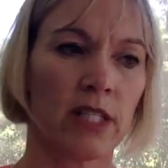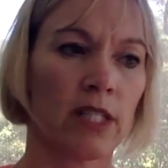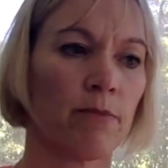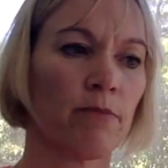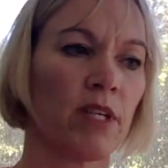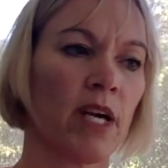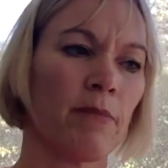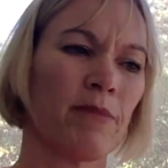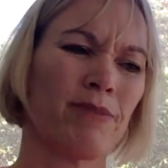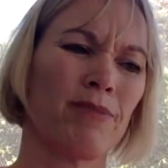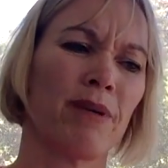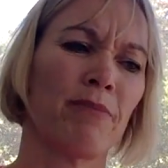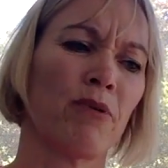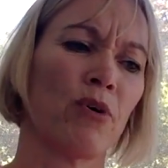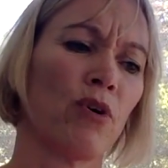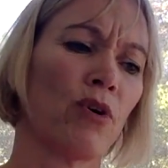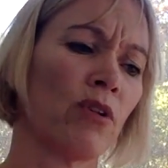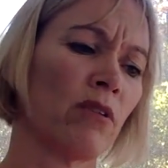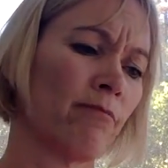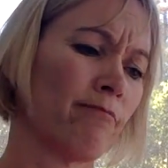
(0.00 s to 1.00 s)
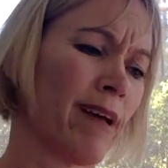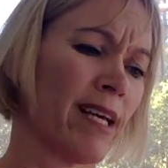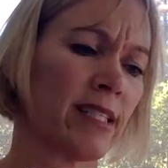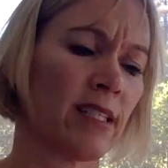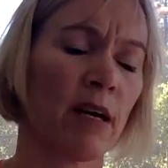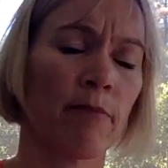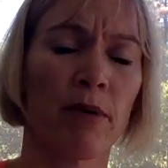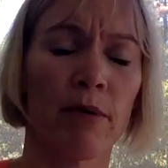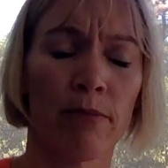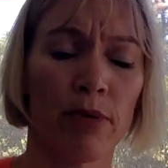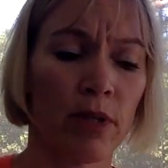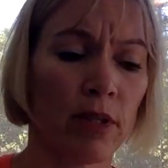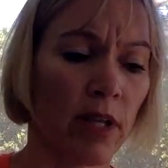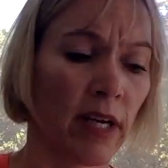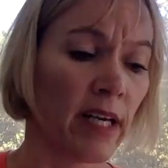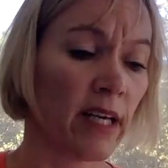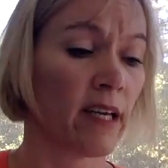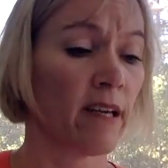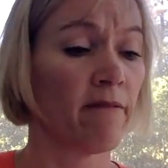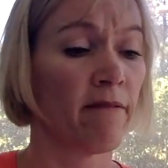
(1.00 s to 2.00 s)
Sometimes people mess up and put
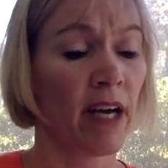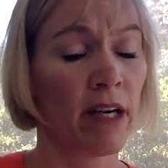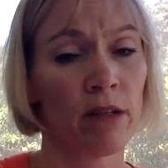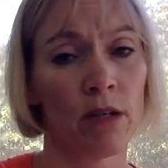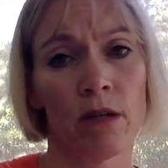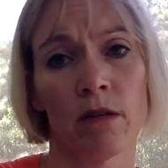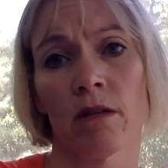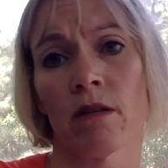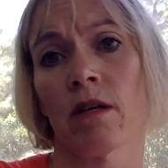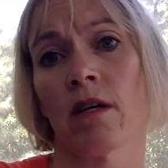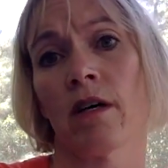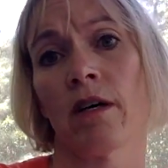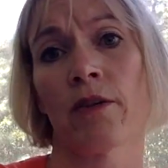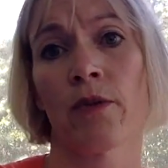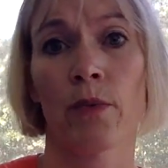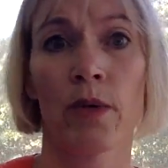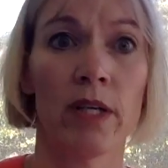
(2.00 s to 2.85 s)
like EnviroCloth,